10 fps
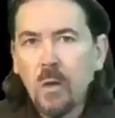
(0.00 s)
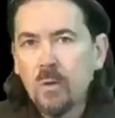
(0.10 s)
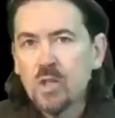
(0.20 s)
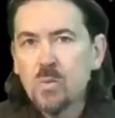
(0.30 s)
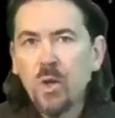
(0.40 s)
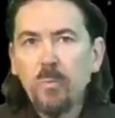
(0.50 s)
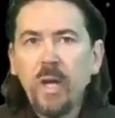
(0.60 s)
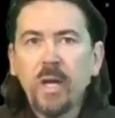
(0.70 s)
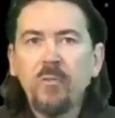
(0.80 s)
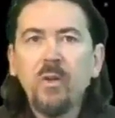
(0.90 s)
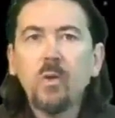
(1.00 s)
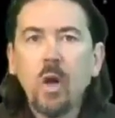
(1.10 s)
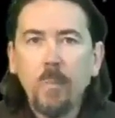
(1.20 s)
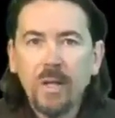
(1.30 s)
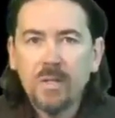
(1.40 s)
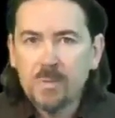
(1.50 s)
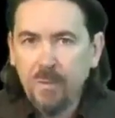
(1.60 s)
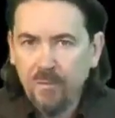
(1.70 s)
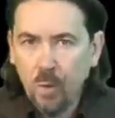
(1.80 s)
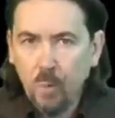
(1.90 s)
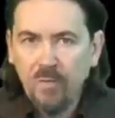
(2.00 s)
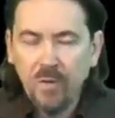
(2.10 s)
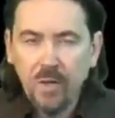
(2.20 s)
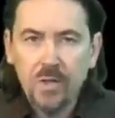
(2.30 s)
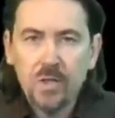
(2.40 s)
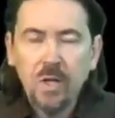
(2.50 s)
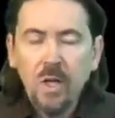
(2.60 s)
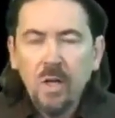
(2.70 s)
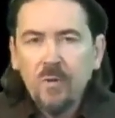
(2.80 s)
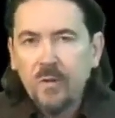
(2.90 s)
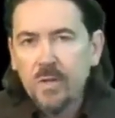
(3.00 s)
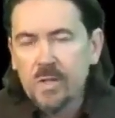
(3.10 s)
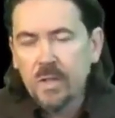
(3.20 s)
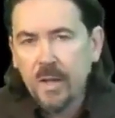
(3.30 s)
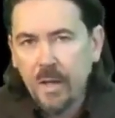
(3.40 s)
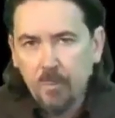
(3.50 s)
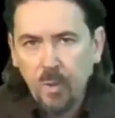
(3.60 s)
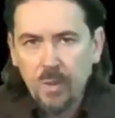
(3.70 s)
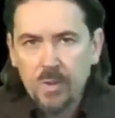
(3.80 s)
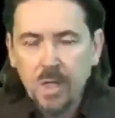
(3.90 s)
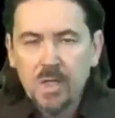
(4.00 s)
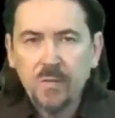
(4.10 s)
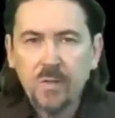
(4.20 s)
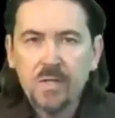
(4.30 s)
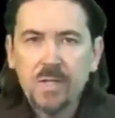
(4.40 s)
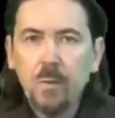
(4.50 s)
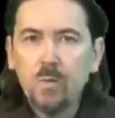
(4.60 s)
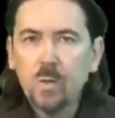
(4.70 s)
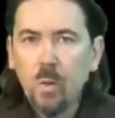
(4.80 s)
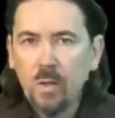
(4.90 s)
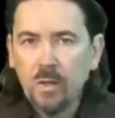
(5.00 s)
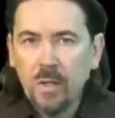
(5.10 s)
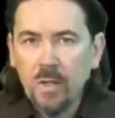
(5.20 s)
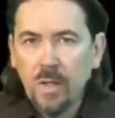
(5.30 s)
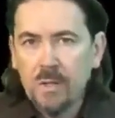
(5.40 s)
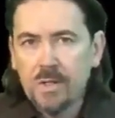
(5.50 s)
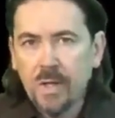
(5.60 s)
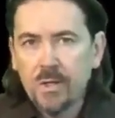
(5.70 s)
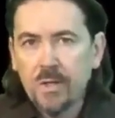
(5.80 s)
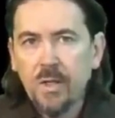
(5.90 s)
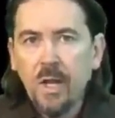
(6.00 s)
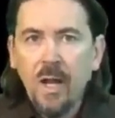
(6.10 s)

Now, I just want to make a few comments before we finish. Firstly, I apologise for the sound quality in that section.